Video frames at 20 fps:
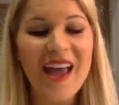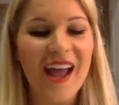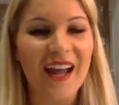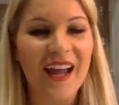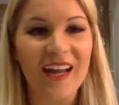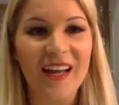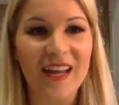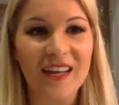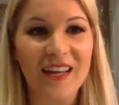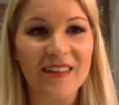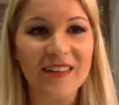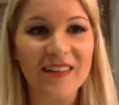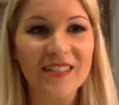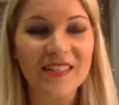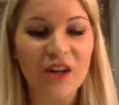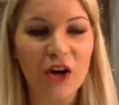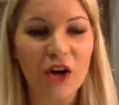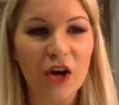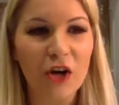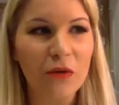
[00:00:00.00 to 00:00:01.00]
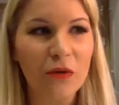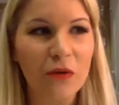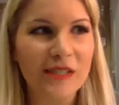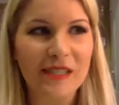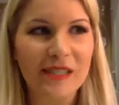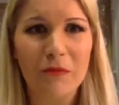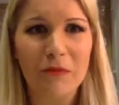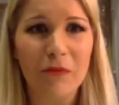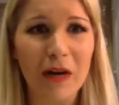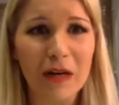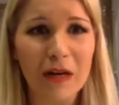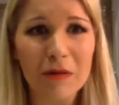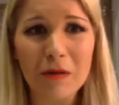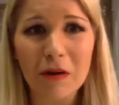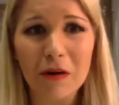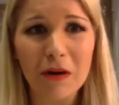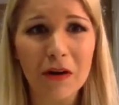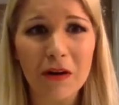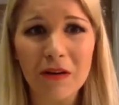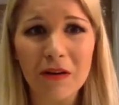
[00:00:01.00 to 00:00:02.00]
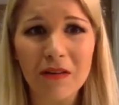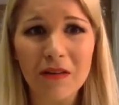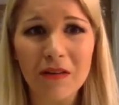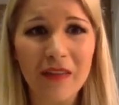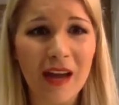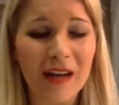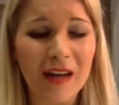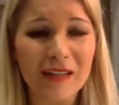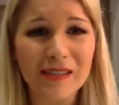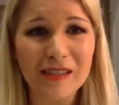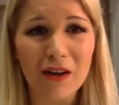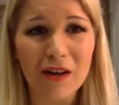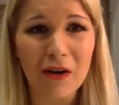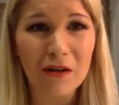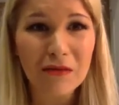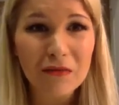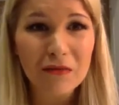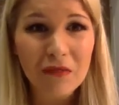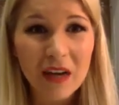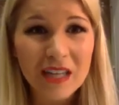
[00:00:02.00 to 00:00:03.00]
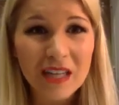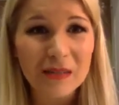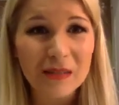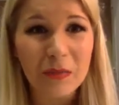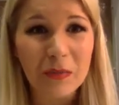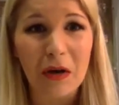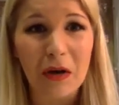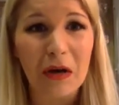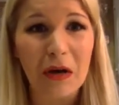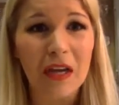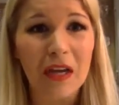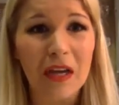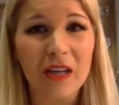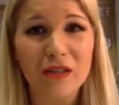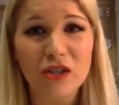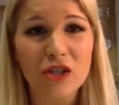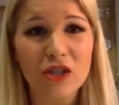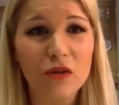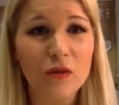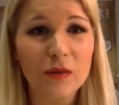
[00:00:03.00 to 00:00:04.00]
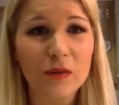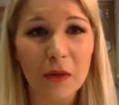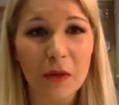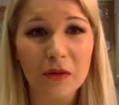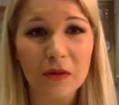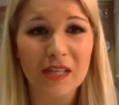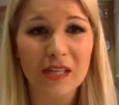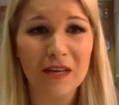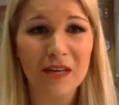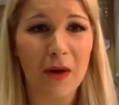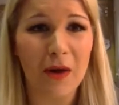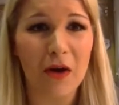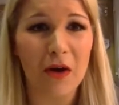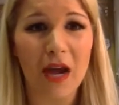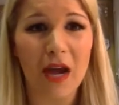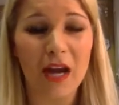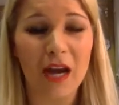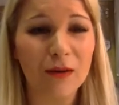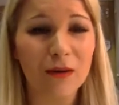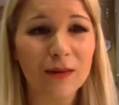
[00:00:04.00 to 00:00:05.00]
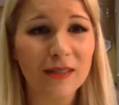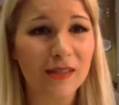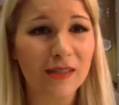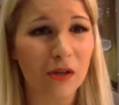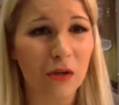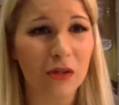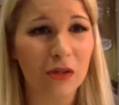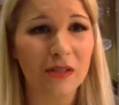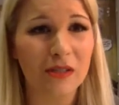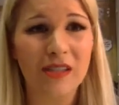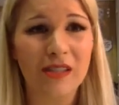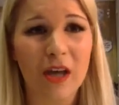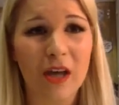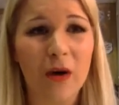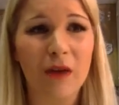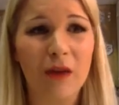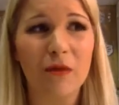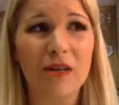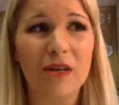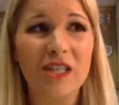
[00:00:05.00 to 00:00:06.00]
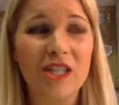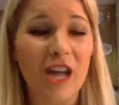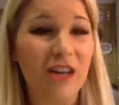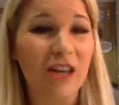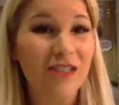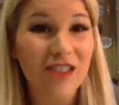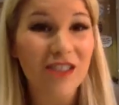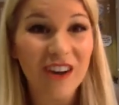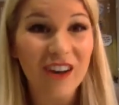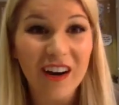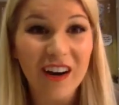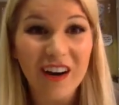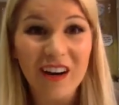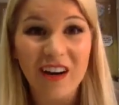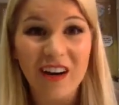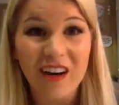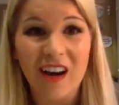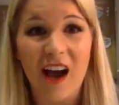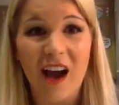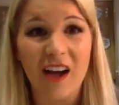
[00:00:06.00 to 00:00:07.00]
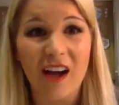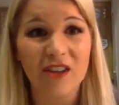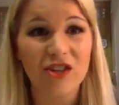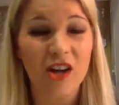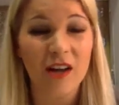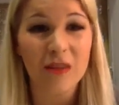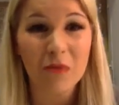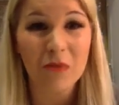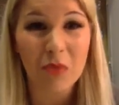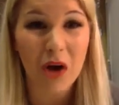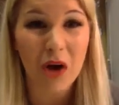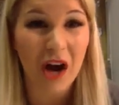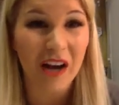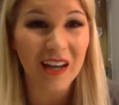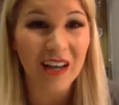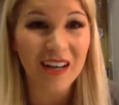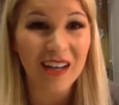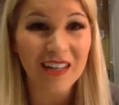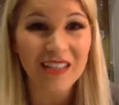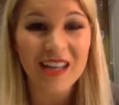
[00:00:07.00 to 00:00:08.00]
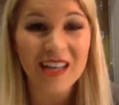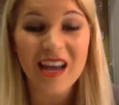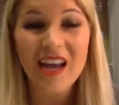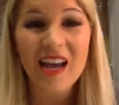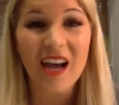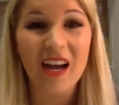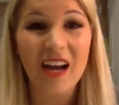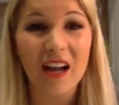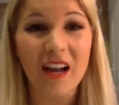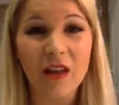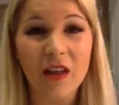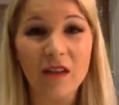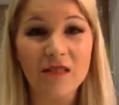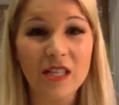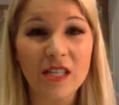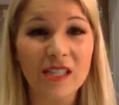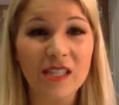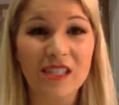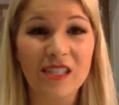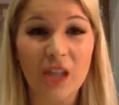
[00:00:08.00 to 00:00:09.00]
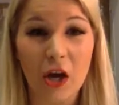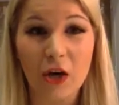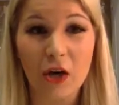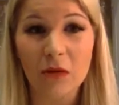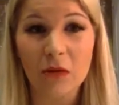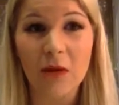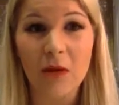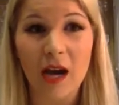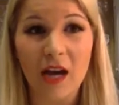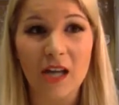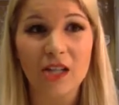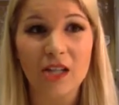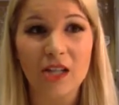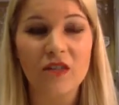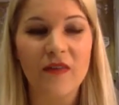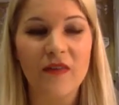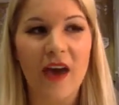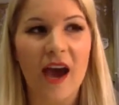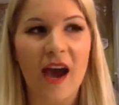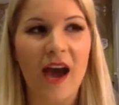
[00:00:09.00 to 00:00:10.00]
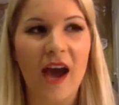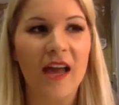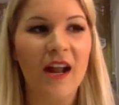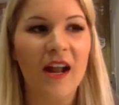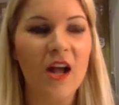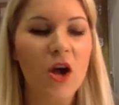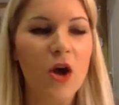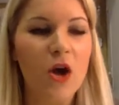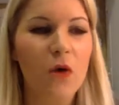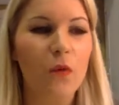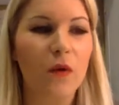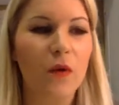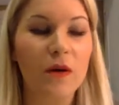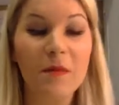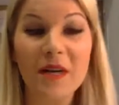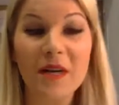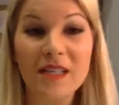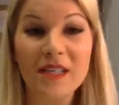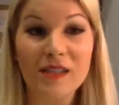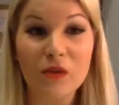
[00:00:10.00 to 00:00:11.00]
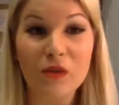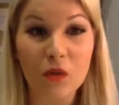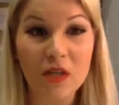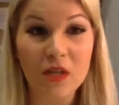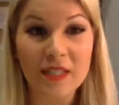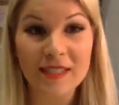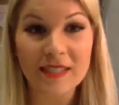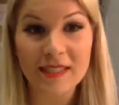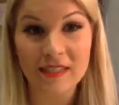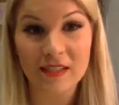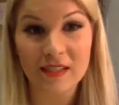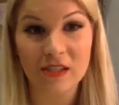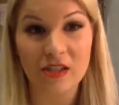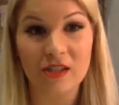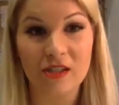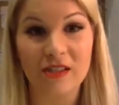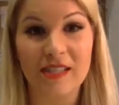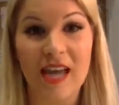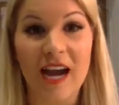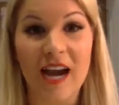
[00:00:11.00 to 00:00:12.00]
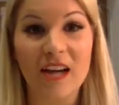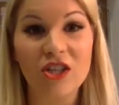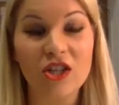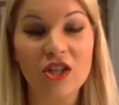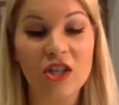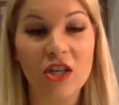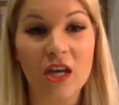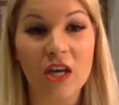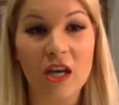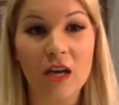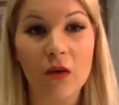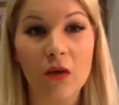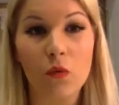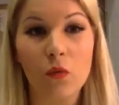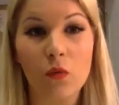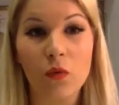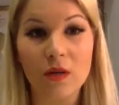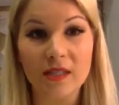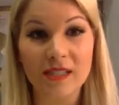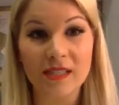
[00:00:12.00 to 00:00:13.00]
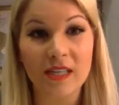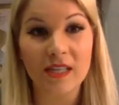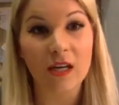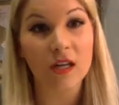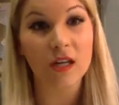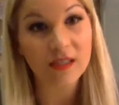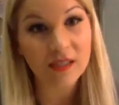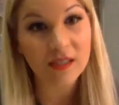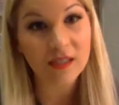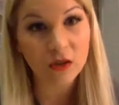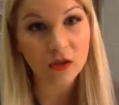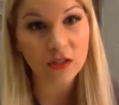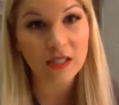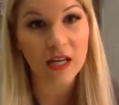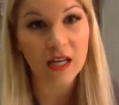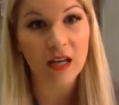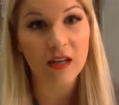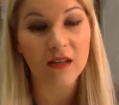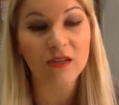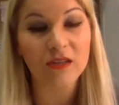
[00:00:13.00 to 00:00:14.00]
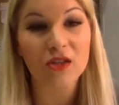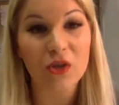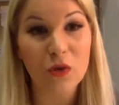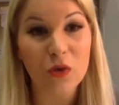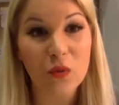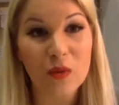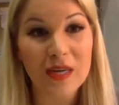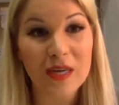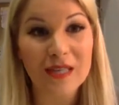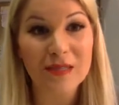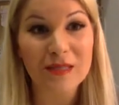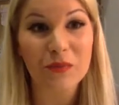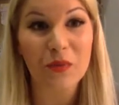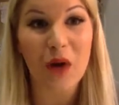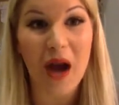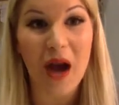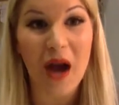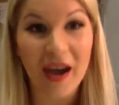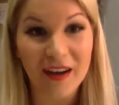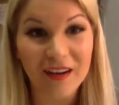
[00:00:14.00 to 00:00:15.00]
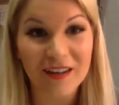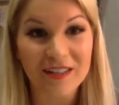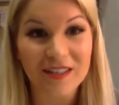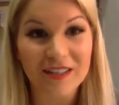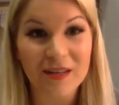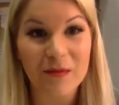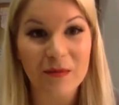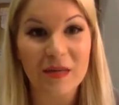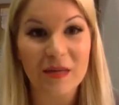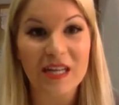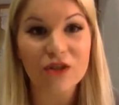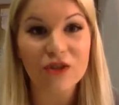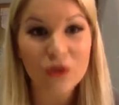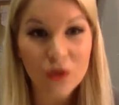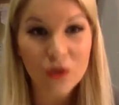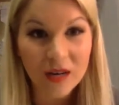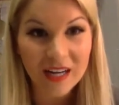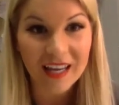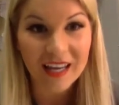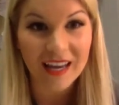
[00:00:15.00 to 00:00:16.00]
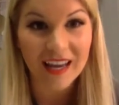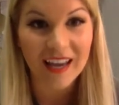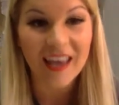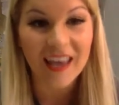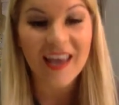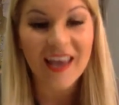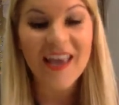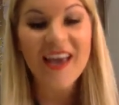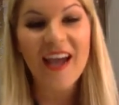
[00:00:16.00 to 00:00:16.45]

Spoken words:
And this girl was some random girl that I saw on Facebook, and she was posting about hair results. So I reached out to her and I tried the product, and I loved it so much that one of my sorority sisters actually was a consultant 2 weeks prior to me joining.